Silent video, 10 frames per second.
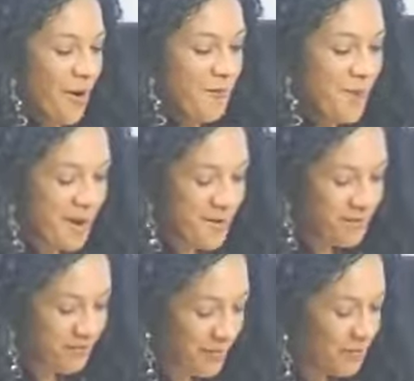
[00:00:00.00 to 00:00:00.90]

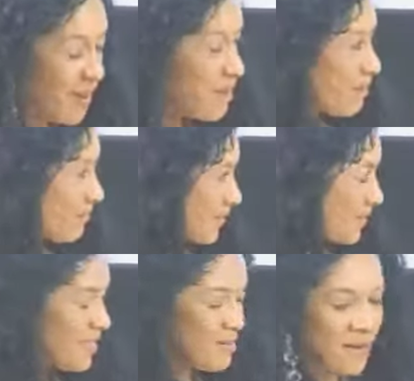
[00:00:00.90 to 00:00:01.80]
Well, my
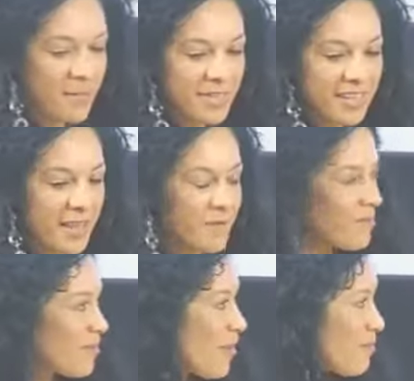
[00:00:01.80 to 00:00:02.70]
mother
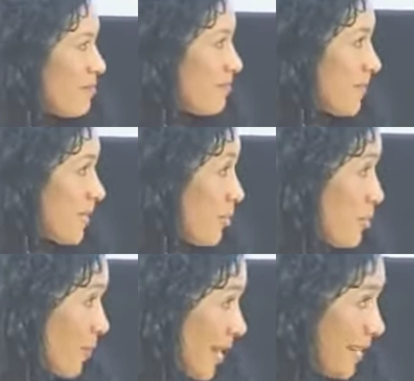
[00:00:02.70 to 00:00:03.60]
came from
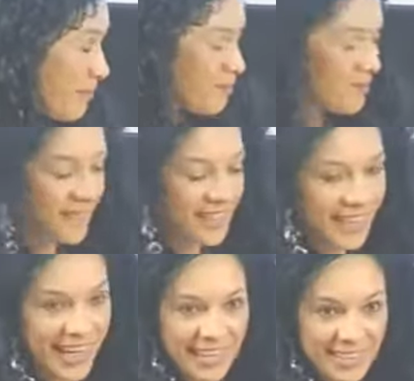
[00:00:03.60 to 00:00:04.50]
Galway
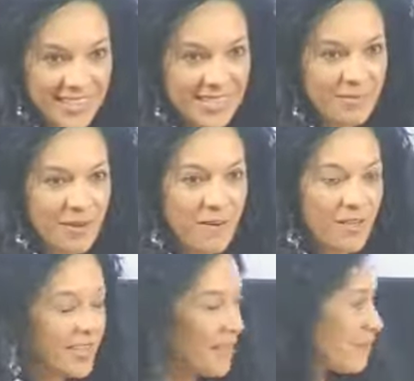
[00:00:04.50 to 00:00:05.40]
in Ireland. My father came